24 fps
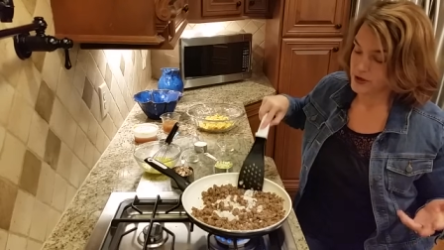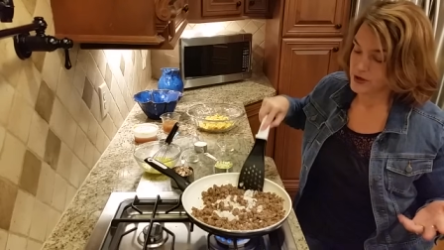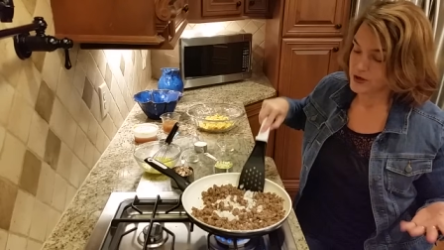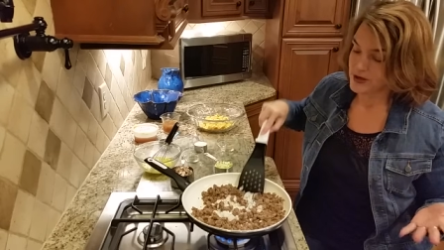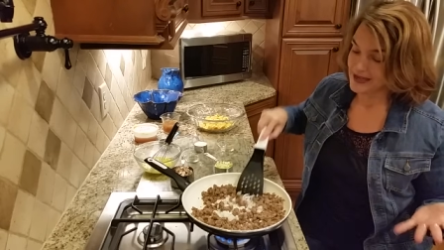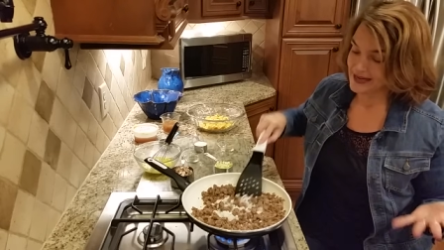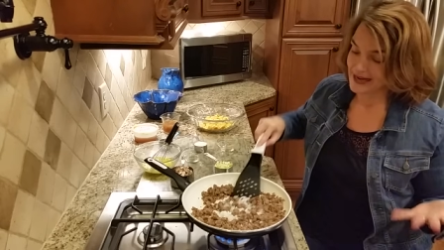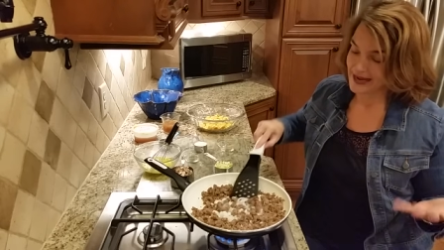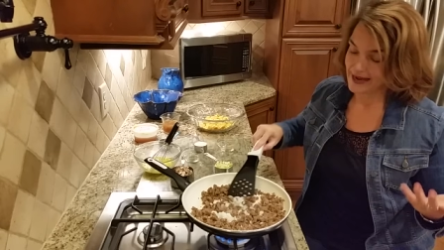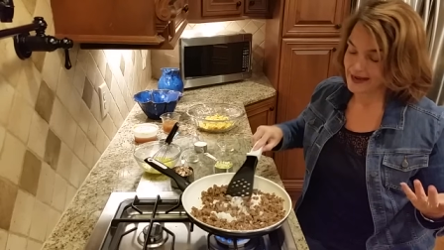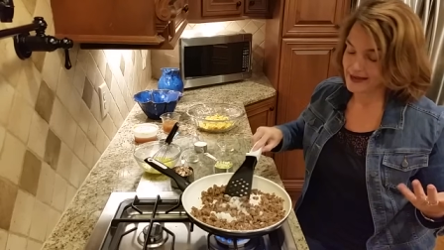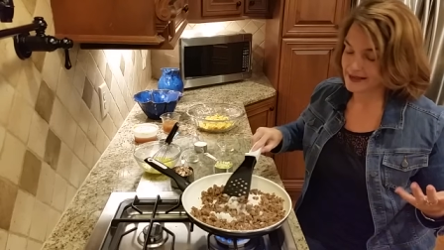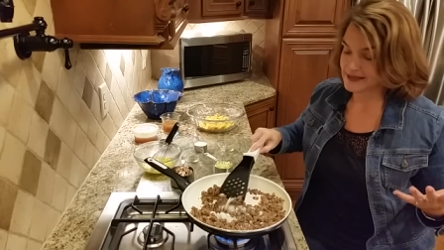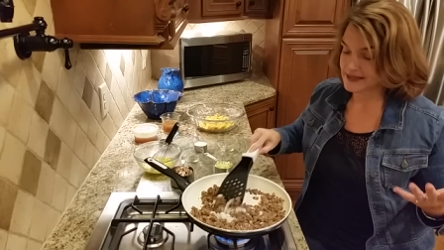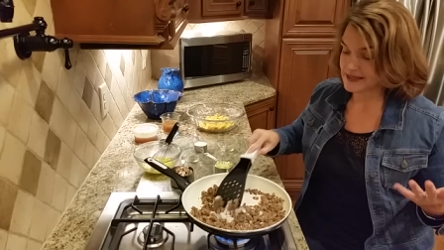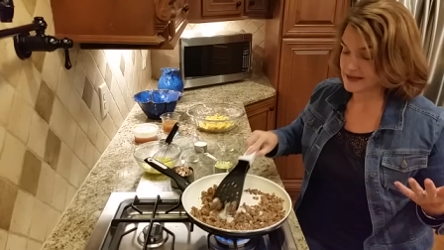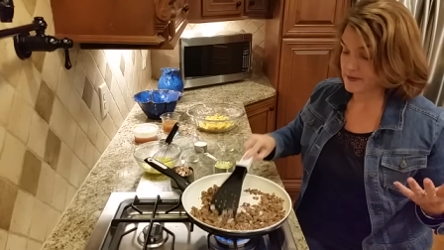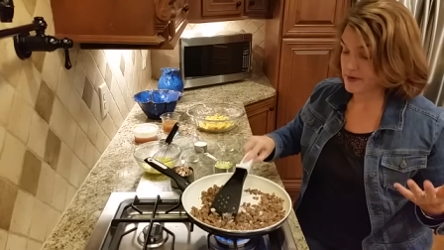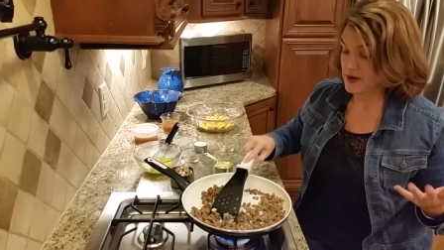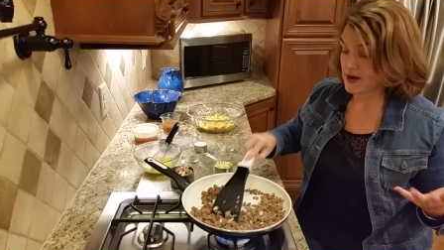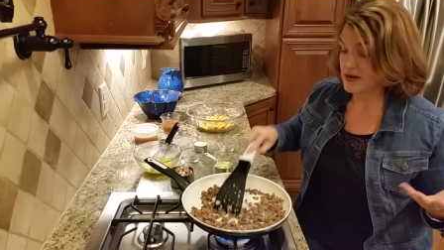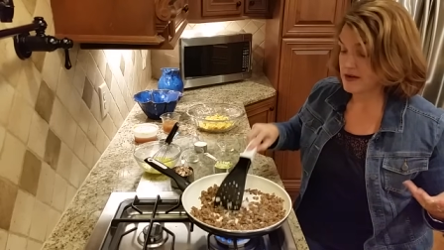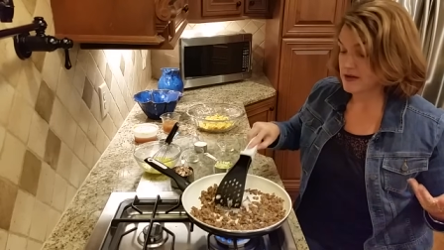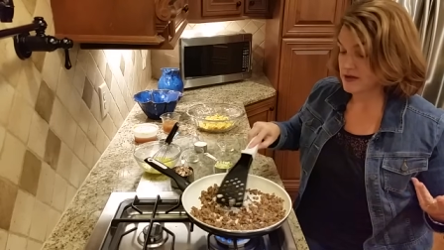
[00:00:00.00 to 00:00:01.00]
You could add
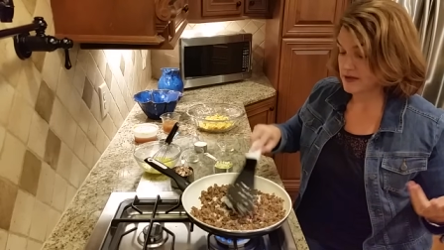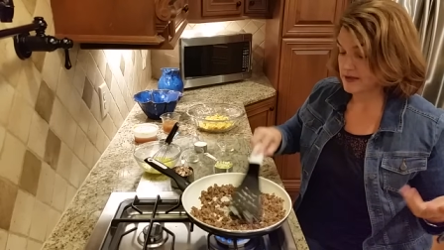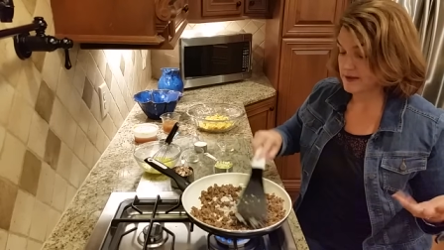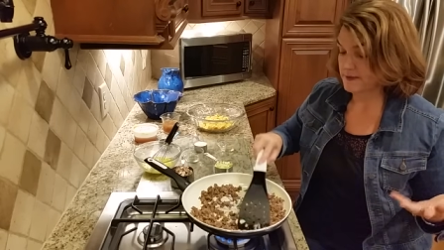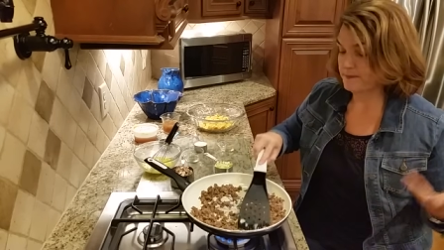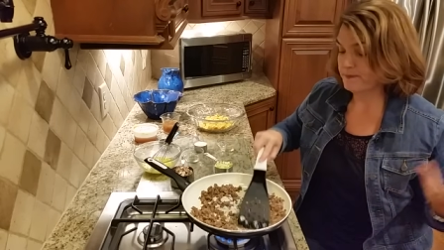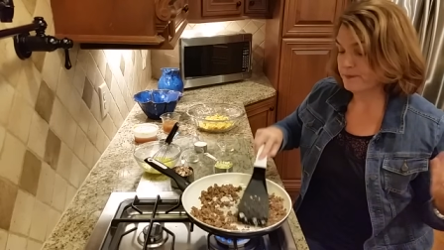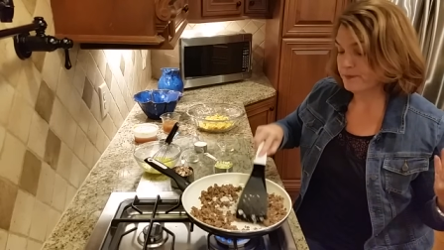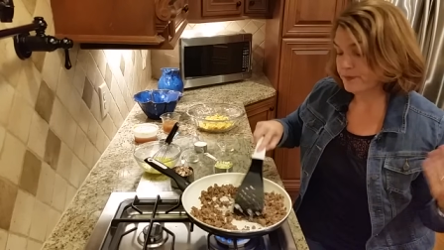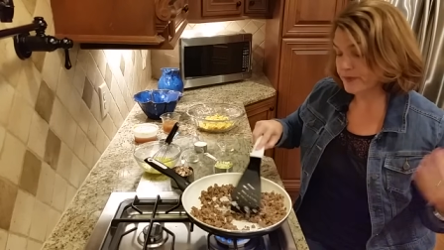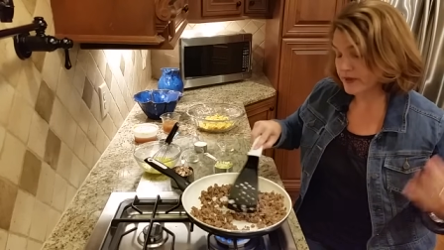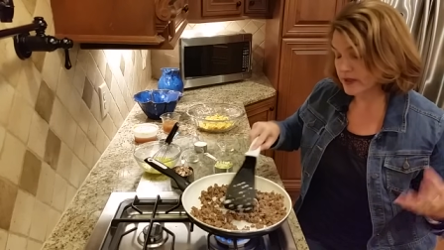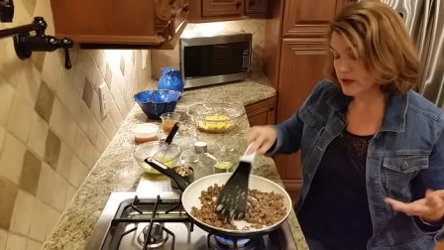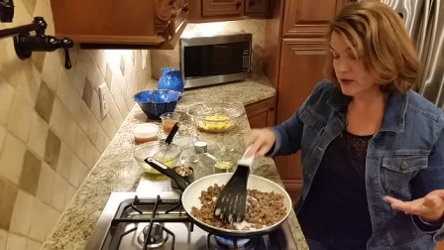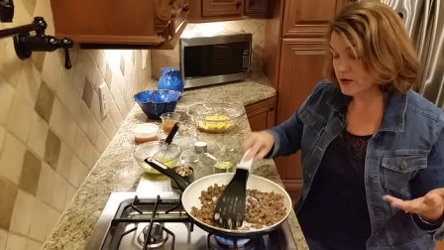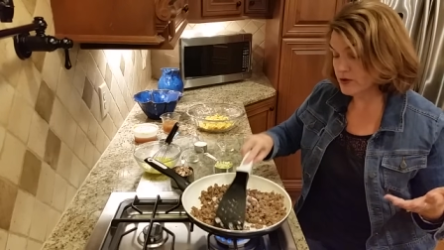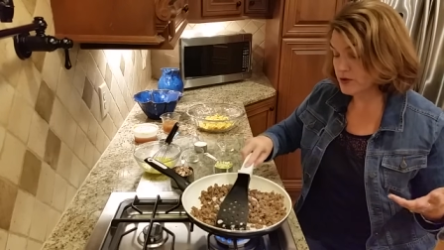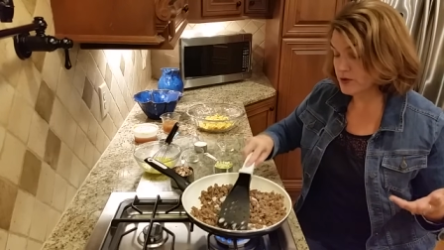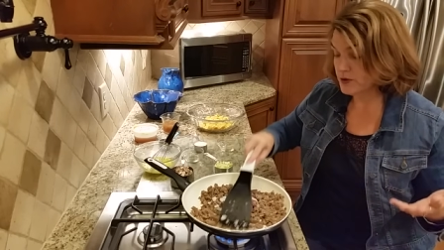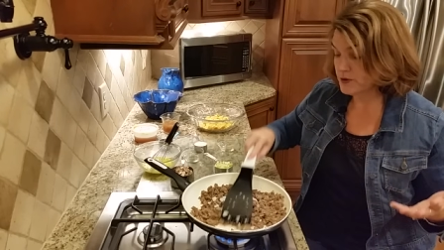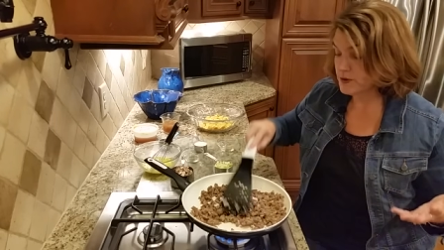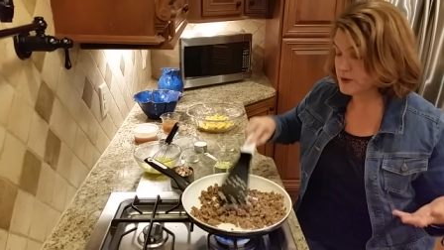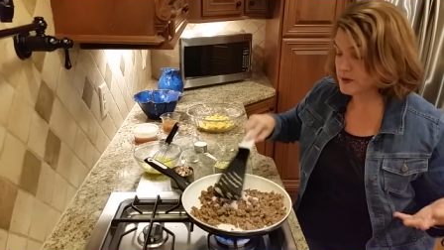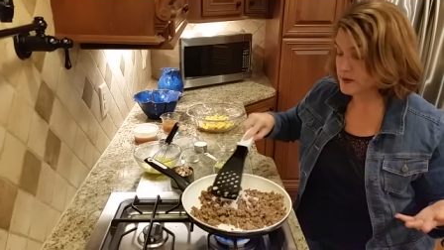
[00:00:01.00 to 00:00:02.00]
some onion
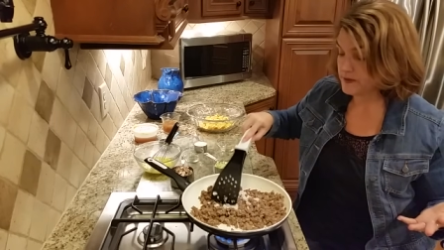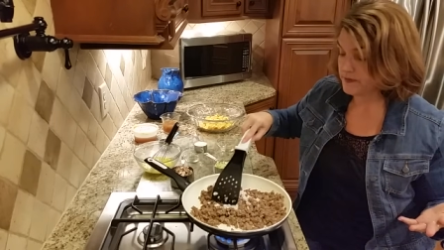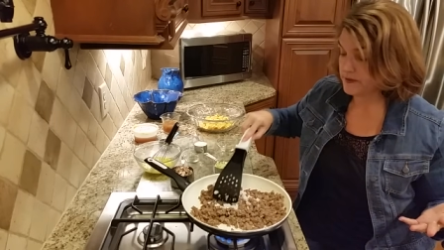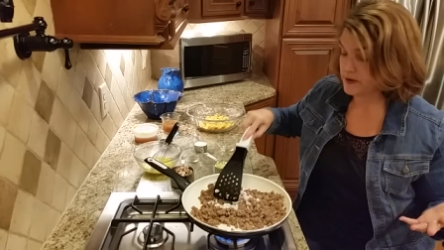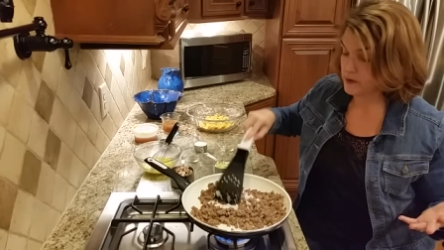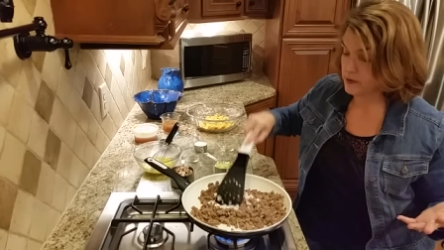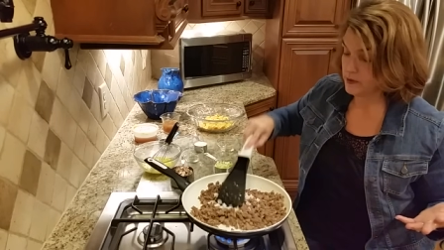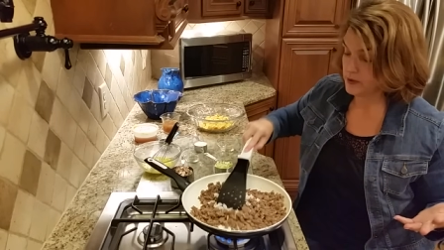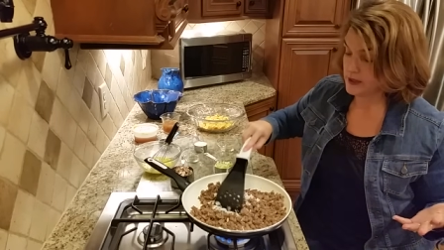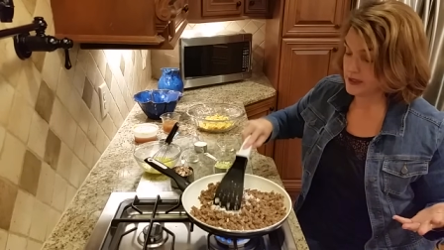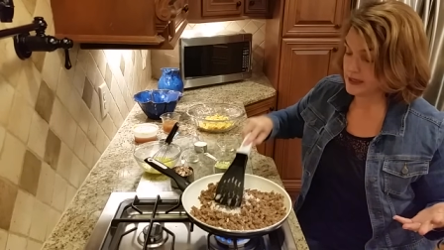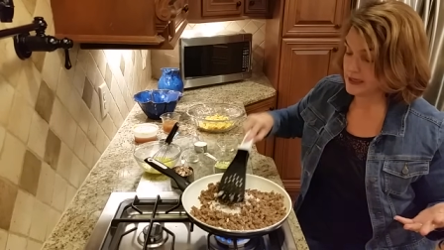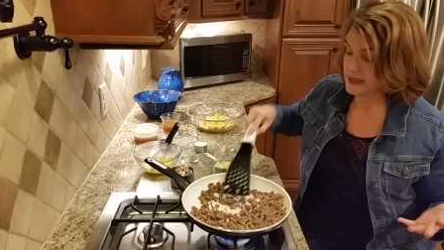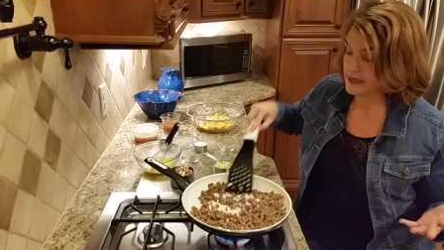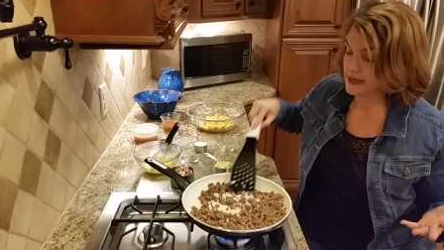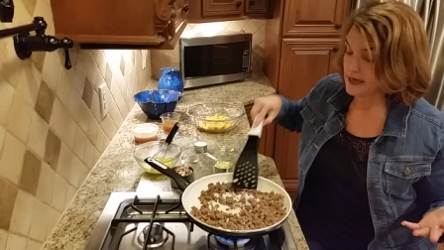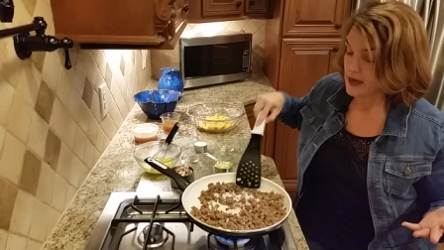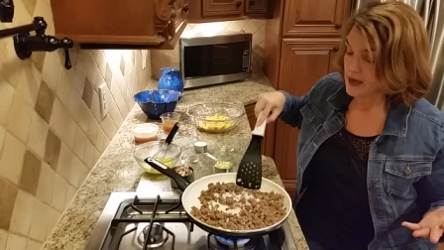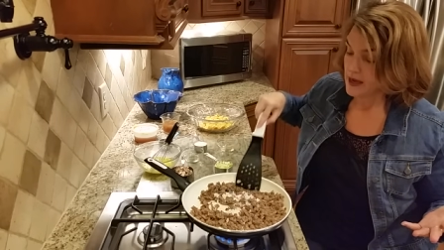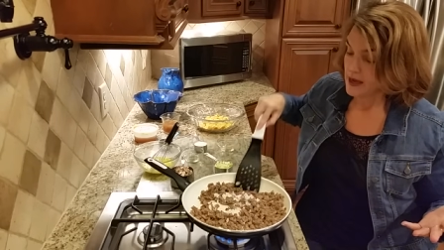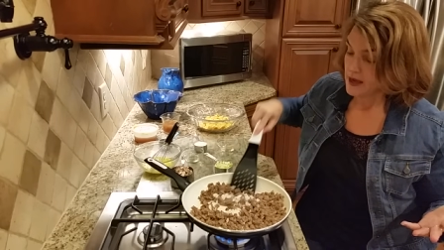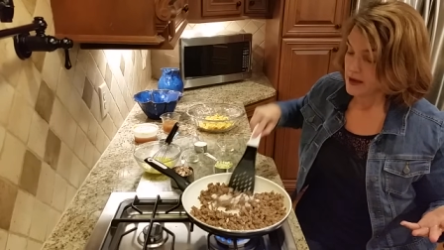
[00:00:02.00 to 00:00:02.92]
juice if you wanted,